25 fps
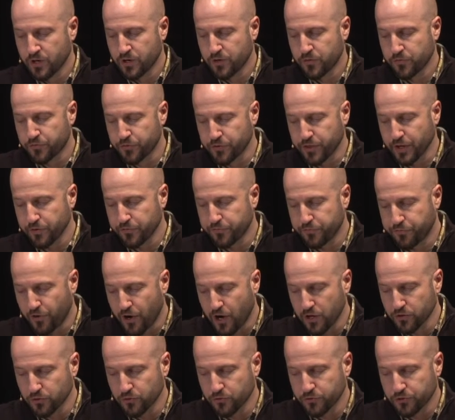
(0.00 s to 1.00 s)
for they
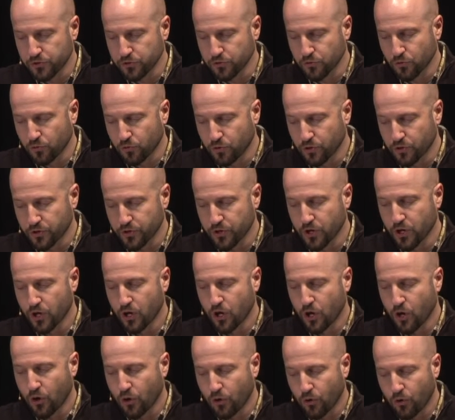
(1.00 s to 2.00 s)
followed the Lord
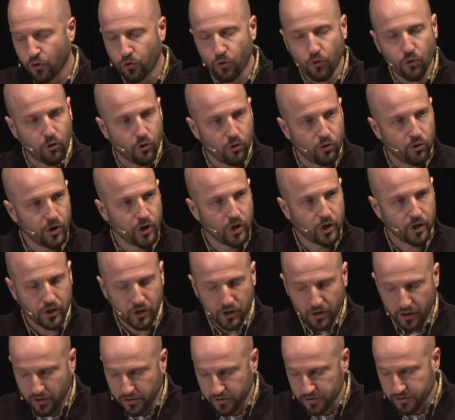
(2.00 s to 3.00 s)

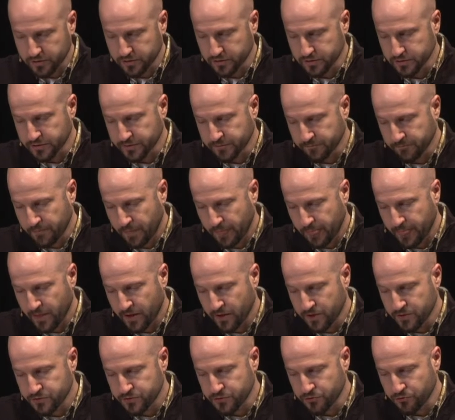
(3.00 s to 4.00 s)
wholeheartedly.
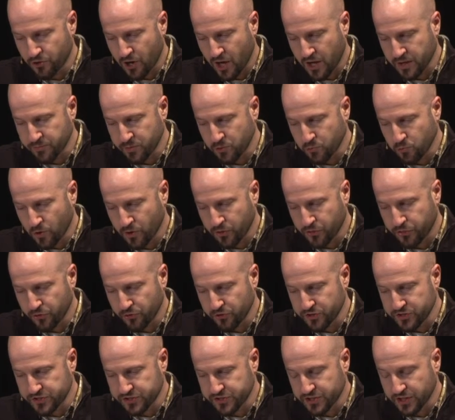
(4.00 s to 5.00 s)
Deuteronomy
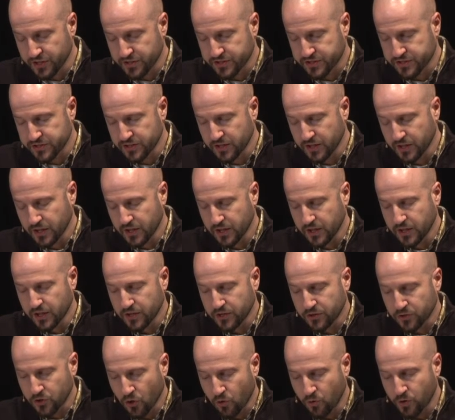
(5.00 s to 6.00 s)
1:36,
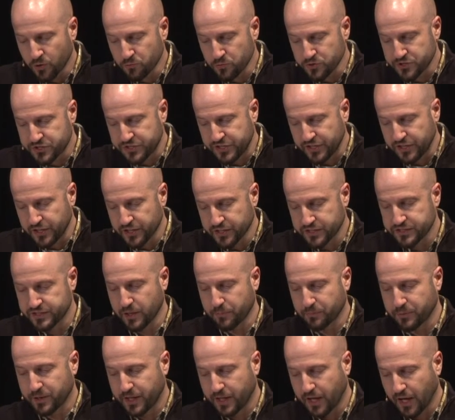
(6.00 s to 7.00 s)
no one will see it
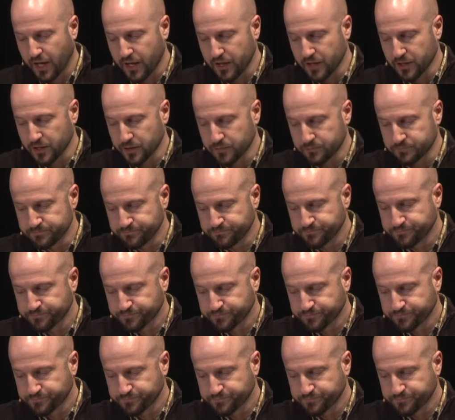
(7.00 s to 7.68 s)
except Caleb.